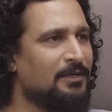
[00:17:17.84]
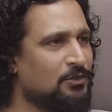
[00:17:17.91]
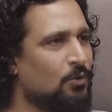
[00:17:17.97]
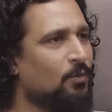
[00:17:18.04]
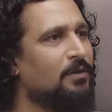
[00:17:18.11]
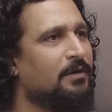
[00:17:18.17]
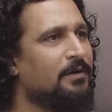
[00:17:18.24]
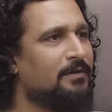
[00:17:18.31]
He
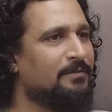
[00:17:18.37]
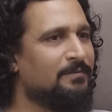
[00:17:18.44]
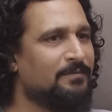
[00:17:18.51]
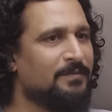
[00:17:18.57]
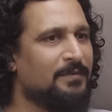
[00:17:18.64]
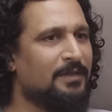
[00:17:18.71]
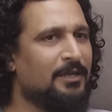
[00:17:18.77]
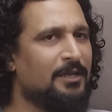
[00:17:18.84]
sold it.
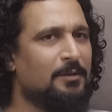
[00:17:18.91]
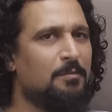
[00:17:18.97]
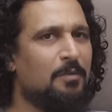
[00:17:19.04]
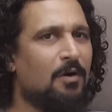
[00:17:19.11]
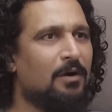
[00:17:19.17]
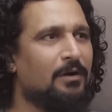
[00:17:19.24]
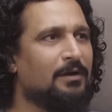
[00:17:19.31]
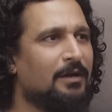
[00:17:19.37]
He
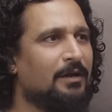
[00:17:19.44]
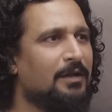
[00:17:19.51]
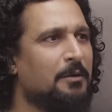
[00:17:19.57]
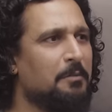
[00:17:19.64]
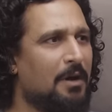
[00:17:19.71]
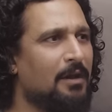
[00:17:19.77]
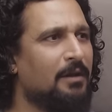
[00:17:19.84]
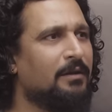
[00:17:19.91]
bought a
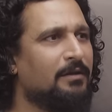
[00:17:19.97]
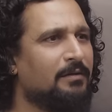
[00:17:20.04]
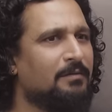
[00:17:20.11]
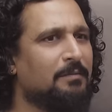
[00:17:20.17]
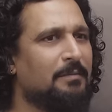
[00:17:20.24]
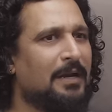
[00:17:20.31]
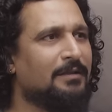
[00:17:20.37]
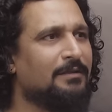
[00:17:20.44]

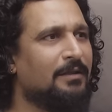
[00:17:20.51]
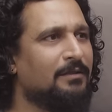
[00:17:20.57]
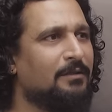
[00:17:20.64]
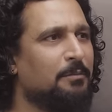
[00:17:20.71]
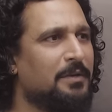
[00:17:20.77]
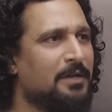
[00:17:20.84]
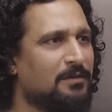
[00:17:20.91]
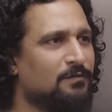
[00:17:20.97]
Himalayan, back then
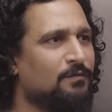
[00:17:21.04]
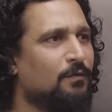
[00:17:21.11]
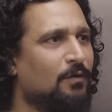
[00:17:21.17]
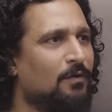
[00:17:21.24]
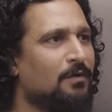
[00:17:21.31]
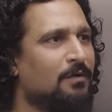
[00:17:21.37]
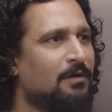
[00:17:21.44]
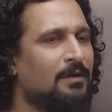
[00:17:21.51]
the
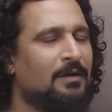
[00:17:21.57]
BS4.